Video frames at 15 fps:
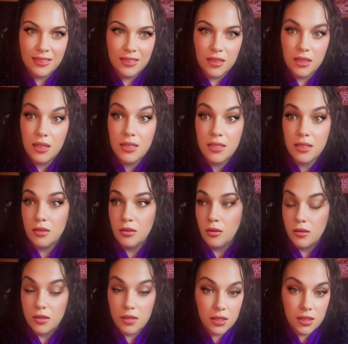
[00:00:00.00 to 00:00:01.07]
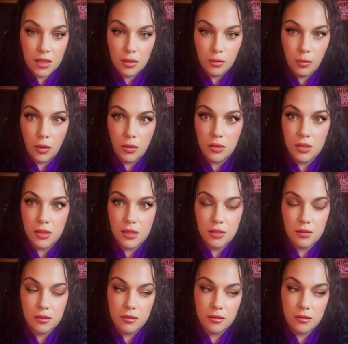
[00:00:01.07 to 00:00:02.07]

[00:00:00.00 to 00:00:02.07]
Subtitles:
He did not say the words.